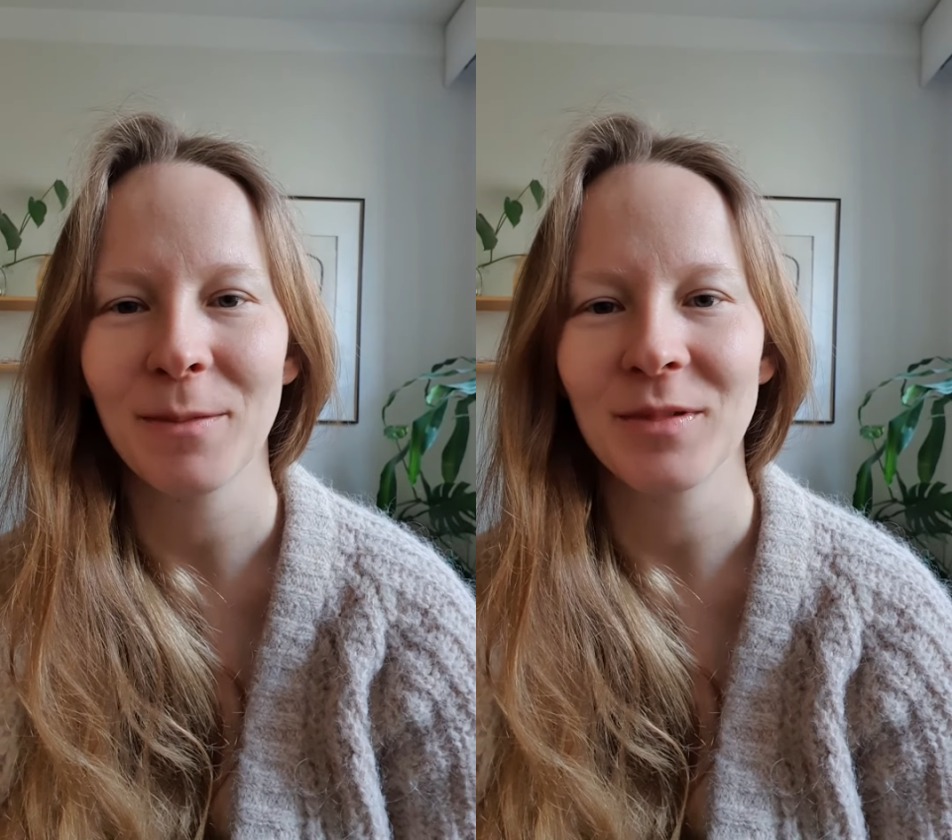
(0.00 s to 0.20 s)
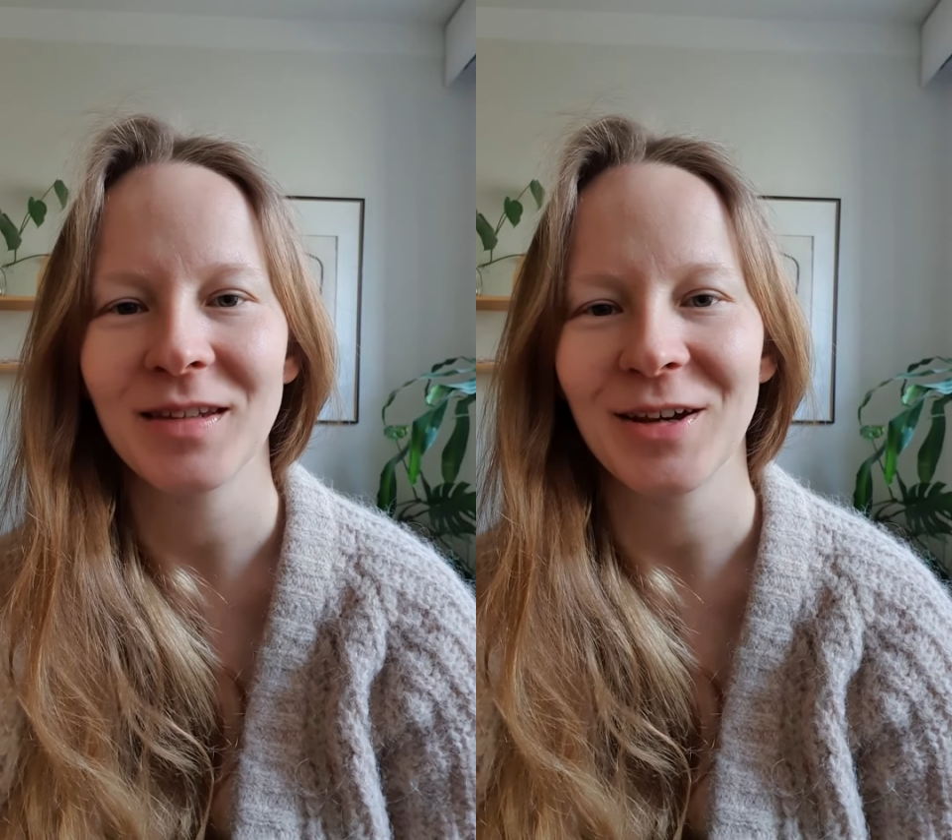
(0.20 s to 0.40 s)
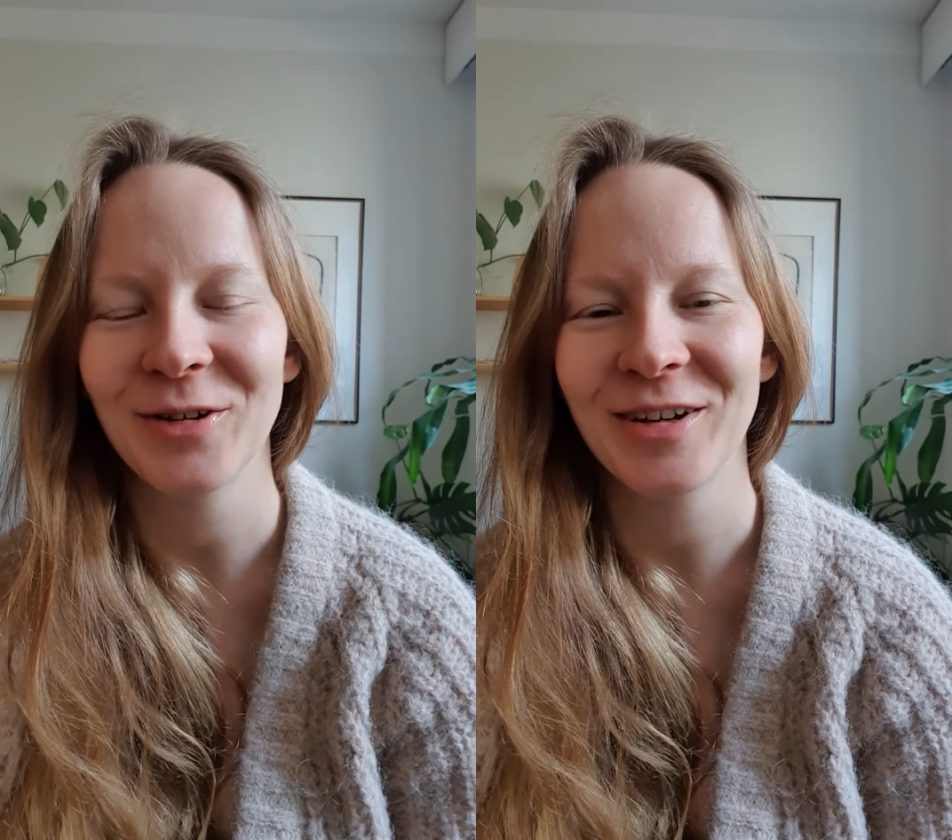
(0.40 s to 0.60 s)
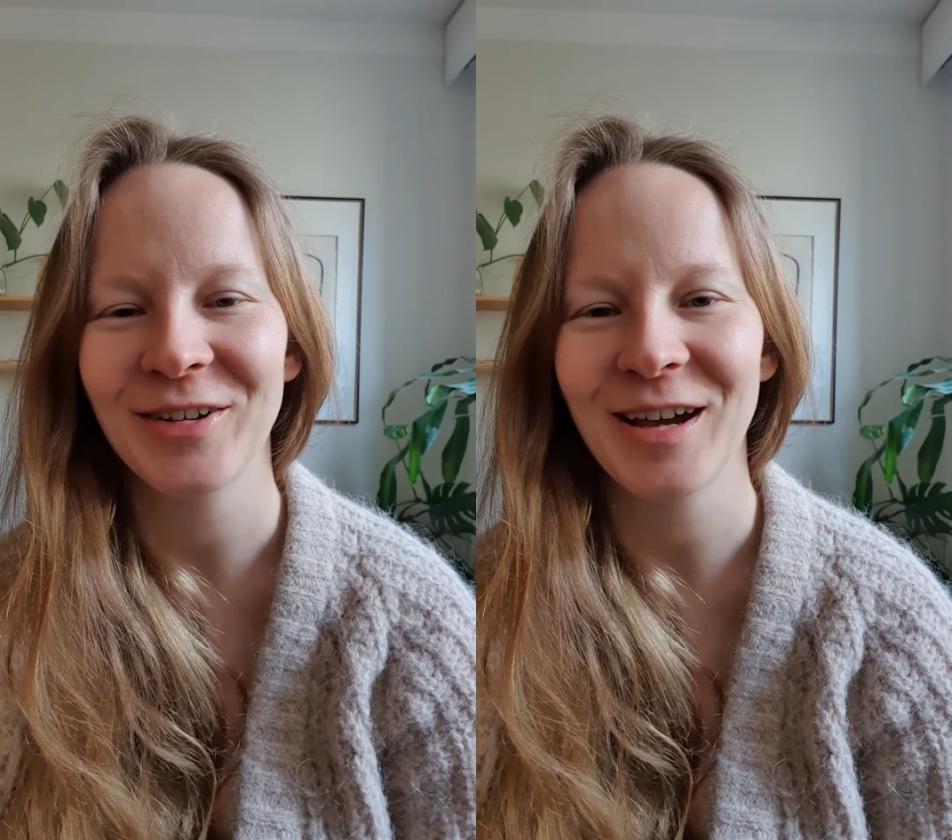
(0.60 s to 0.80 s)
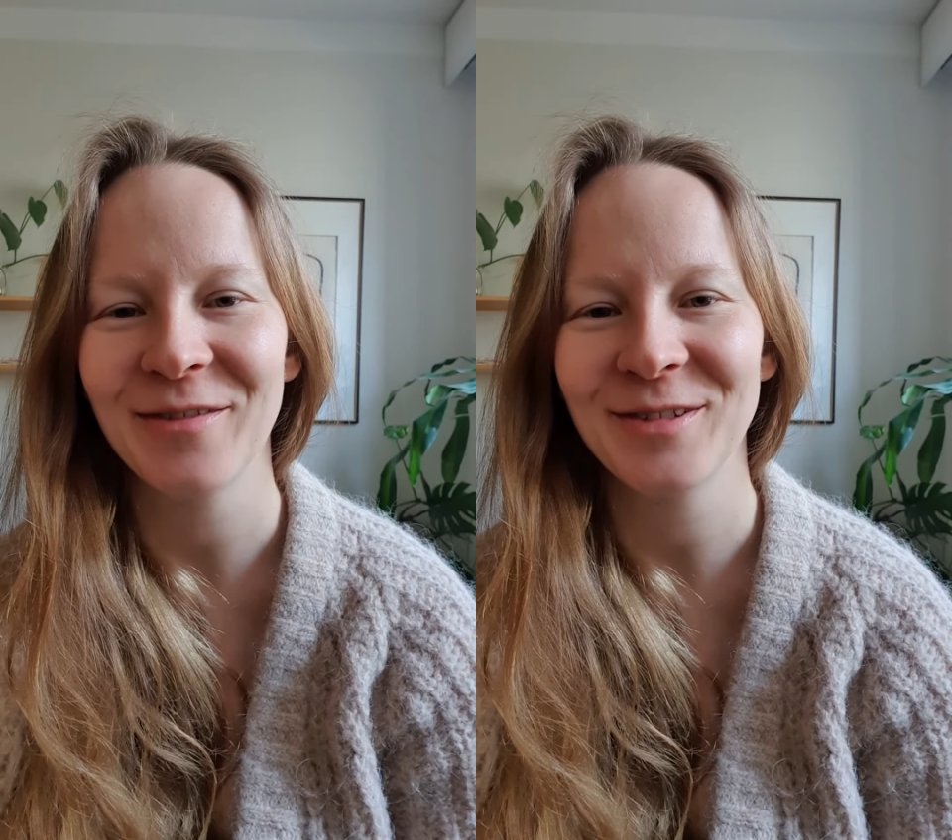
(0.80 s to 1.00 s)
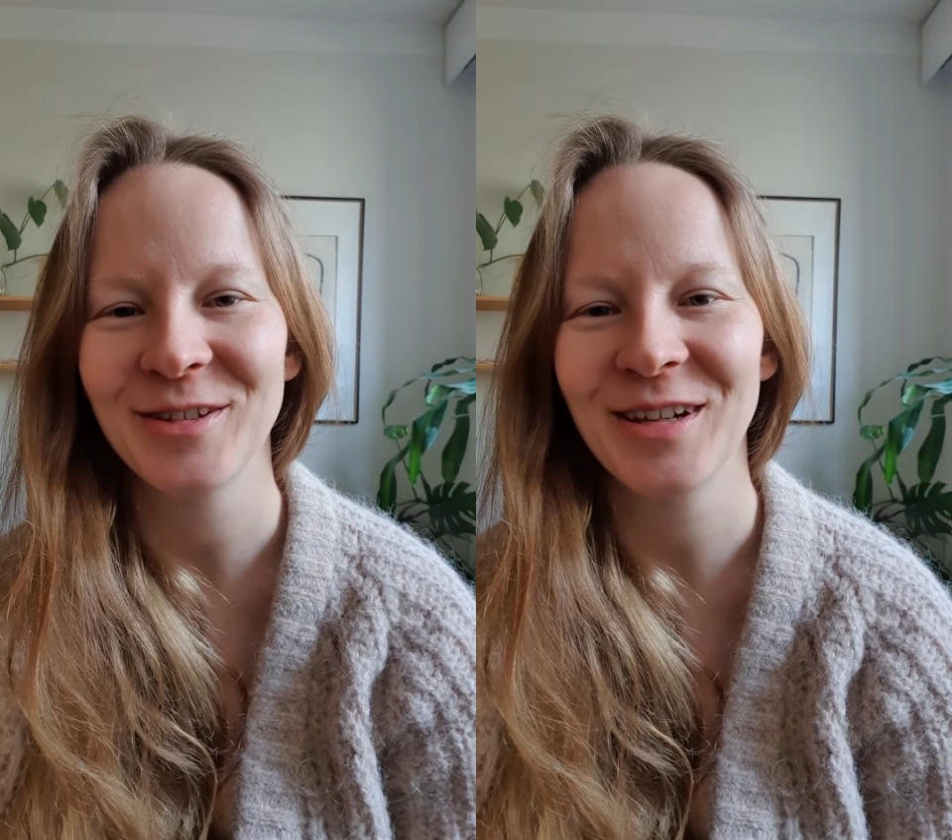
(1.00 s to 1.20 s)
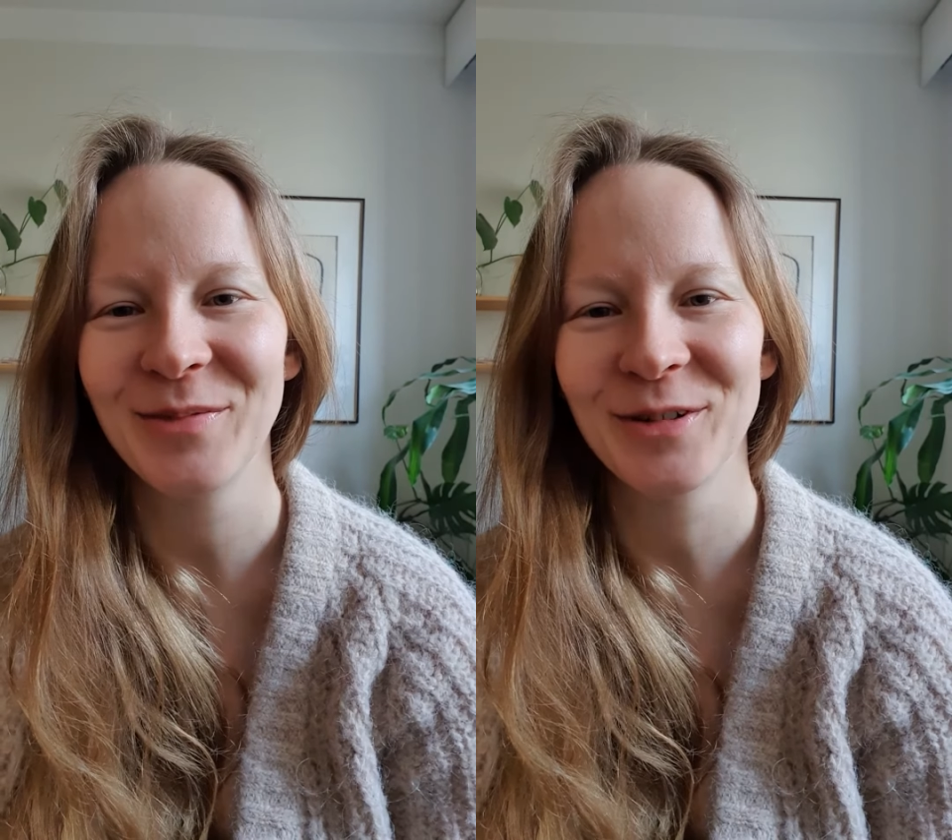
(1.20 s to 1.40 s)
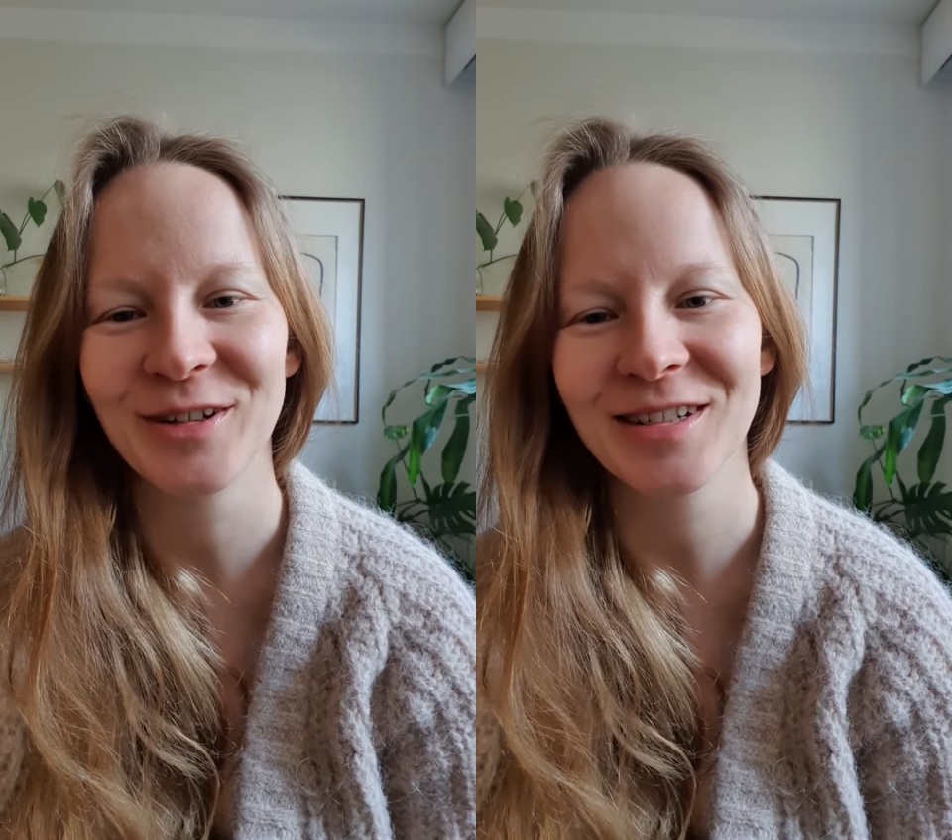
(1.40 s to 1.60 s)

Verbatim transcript: now I don't have to anymore,